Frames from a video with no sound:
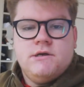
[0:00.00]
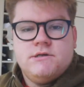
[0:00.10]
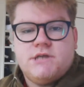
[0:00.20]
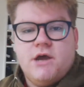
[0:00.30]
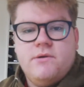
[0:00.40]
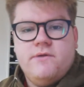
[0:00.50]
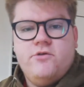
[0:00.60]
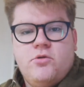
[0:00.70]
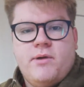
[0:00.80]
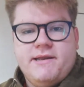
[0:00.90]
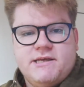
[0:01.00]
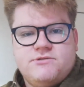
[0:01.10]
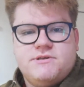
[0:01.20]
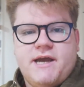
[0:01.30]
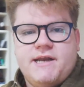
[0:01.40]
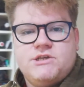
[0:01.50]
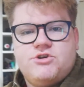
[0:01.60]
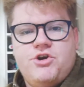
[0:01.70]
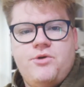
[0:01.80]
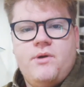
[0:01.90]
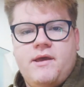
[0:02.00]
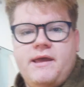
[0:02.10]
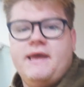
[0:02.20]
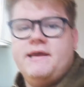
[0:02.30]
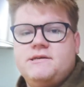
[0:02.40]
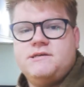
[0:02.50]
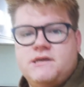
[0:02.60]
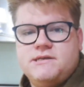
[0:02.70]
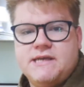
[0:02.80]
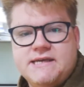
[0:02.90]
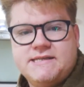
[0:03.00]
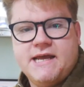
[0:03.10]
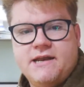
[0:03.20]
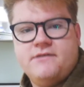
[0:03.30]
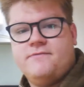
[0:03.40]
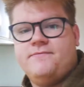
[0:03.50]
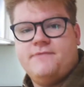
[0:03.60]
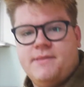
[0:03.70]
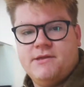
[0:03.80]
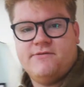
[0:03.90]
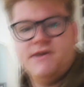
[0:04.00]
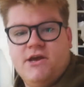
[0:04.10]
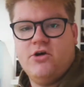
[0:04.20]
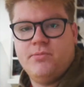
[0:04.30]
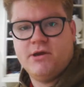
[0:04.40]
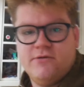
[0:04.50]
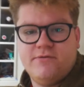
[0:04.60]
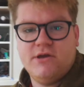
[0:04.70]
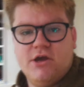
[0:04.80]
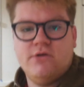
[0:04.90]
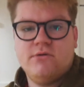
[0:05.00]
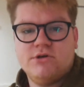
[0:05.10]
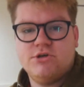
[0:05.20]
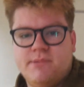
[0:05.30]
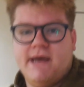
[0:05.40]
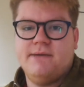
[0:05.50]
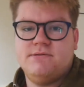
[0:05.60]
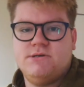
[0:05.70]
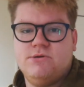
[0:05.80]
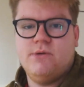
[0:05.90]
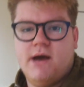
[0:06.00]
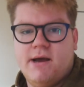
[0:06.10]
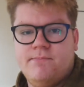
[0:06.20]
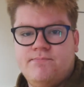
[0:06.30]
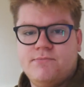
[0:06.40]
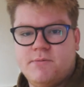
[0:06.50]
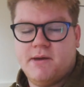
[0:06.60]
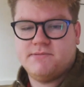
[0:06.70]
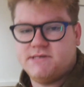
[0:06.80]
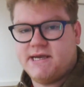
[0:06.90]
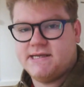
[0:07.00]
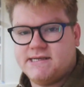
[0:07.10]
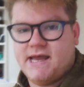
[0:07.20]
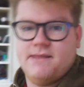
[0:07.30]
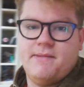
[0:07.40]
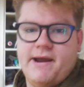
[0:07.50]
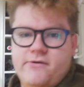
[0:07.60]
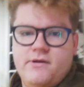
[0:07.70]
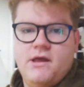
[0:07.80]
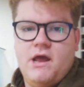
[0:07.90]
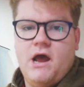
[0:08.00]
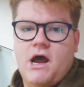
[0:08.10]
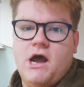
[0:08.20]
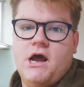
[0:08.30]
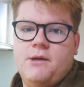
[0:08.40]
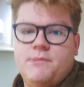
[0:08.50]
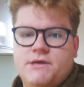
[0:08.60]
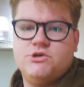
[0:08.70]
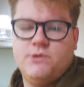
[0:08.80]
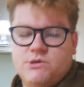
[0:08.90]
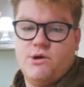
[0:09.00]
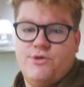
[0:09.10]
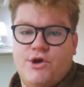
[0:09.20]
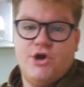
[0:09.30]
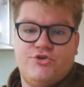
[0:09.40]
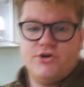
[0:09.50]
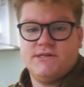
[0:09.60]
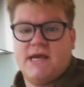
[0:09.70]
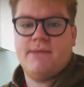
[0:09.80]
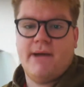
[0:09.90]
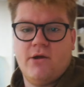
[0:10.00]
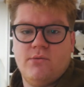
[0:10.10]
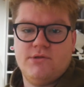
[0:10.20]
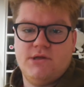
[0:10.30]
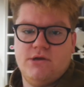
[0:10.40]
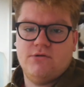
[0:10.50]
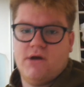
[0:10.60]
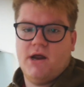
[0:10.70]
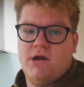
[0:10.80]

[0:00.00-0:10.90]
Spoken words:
So if your brake disc retaining screw is seized in, then this video will be good for you, because you'll be able to see how to get them out. It's always worth a go trying to get them out with your